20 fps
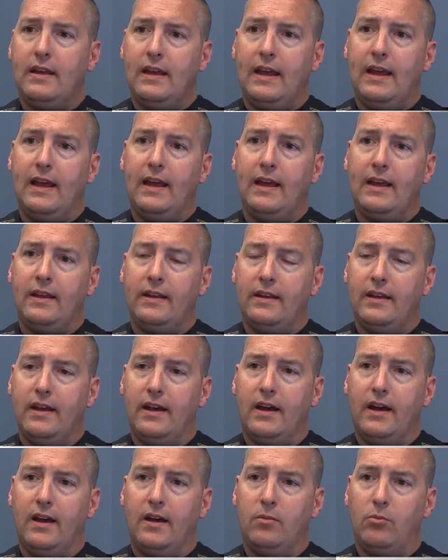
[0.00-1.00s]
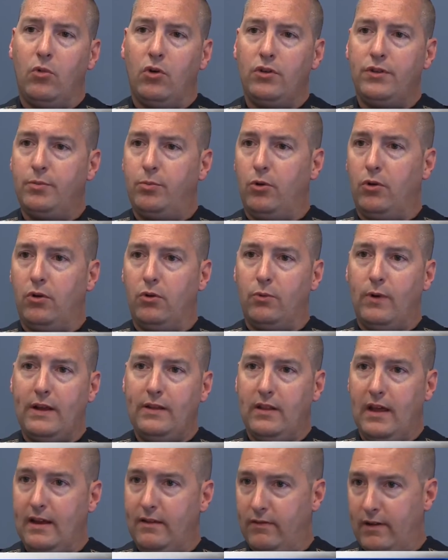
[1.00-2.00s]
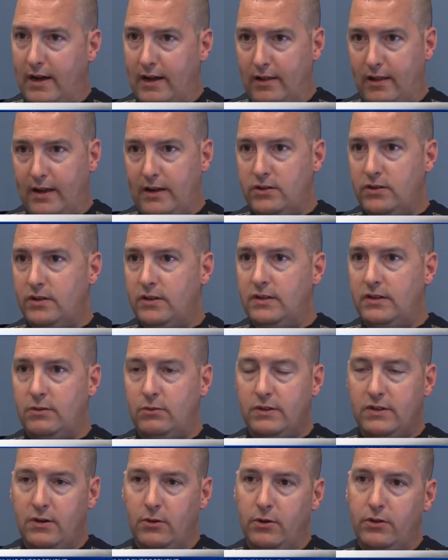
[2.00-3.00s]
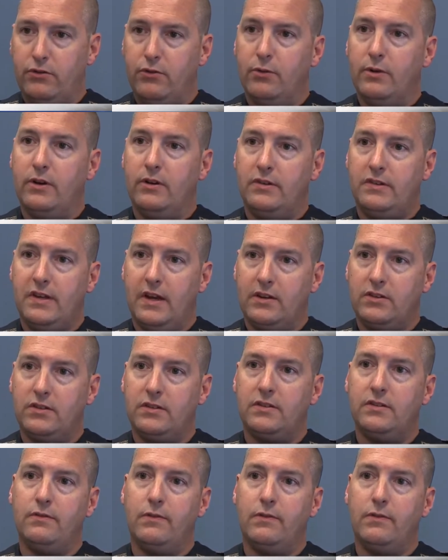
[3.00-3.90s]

and uh, multiple red light violations. He was going through intersections at